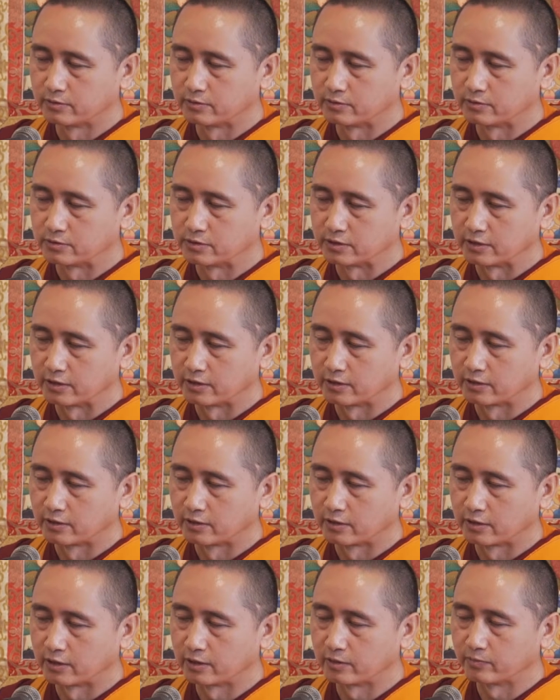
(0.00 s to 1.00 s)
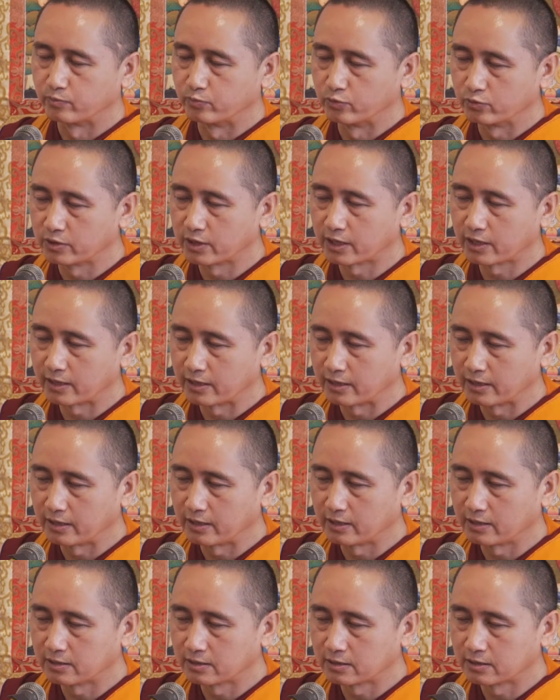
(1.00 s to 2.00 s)
you see, and Buddha
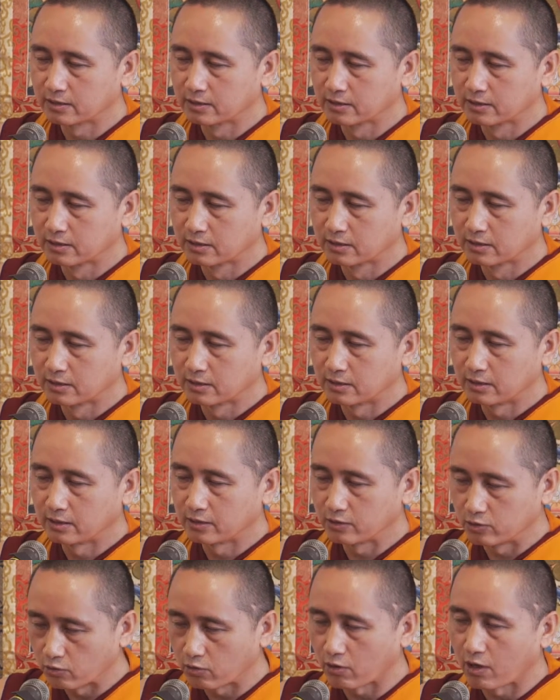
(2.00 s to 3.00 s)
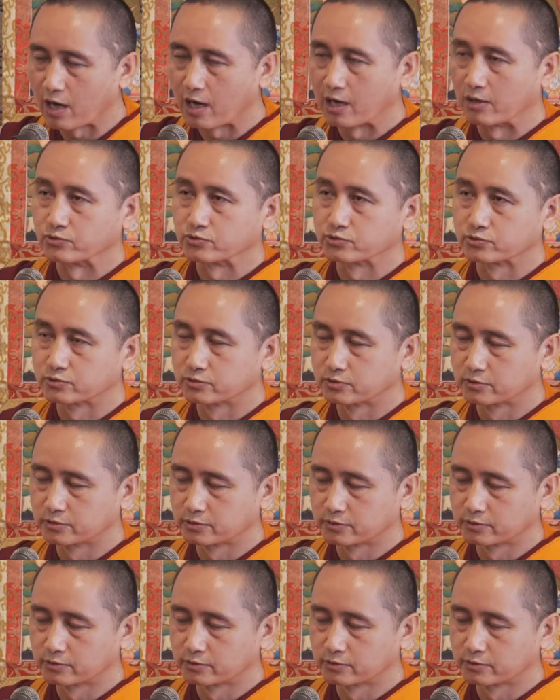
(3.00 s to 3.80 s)
in, in your house.